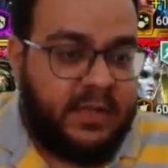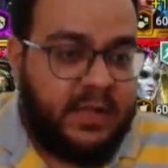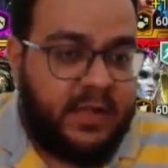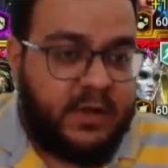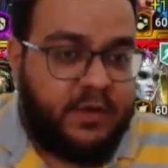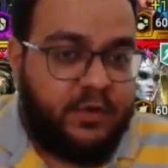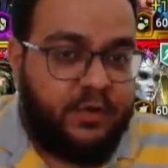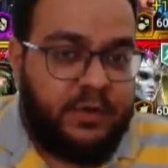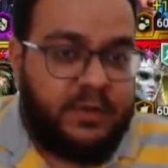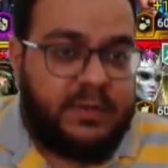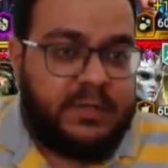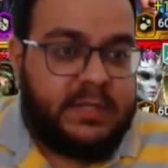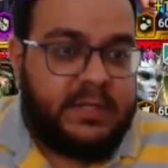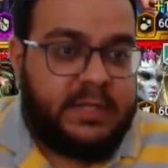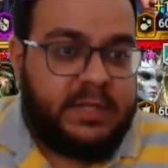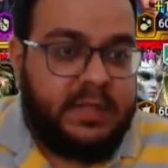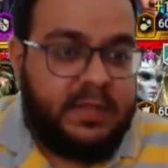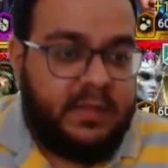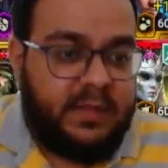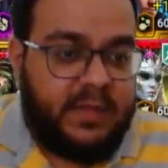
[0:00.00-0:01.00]

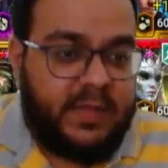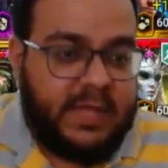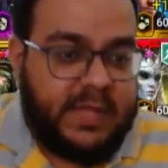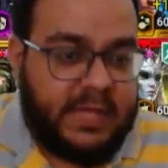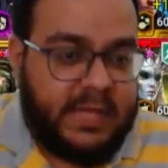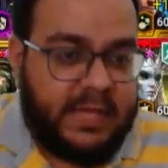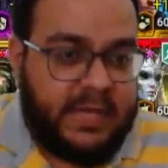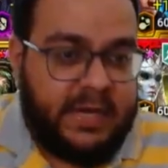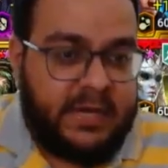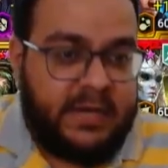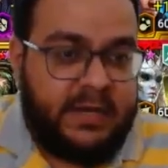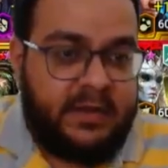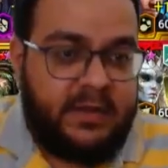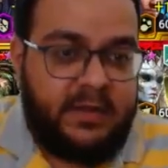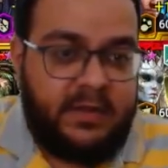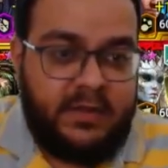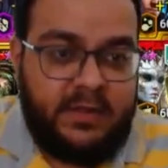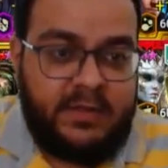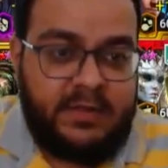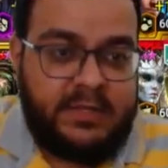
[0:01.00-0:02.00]
Cruelty, and
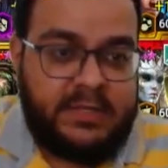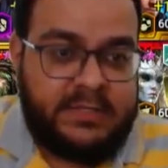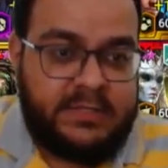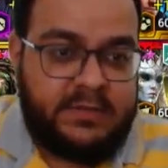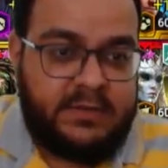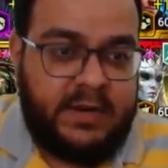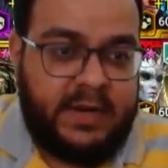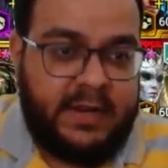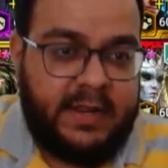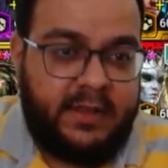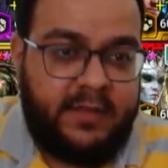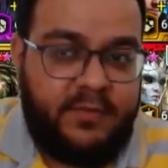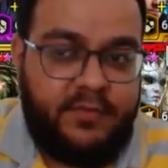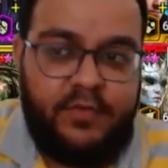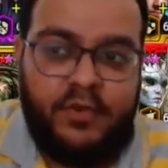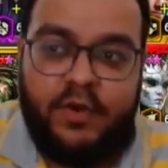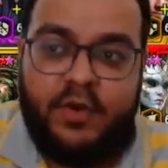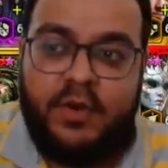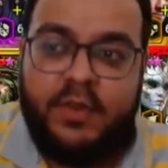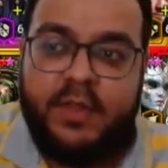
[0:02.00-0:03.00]
this relic
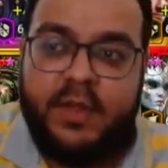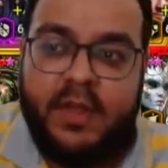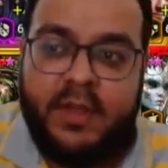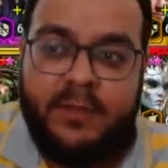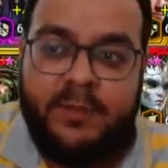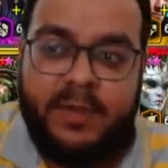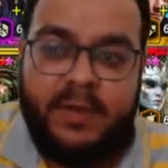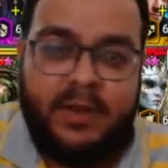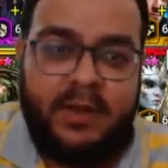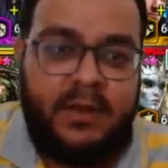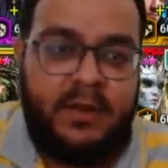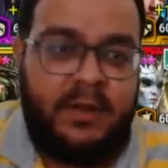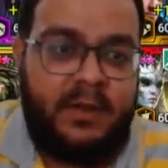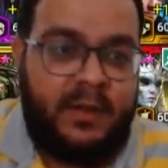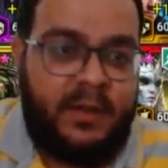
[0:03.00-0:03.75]
for the Chimera.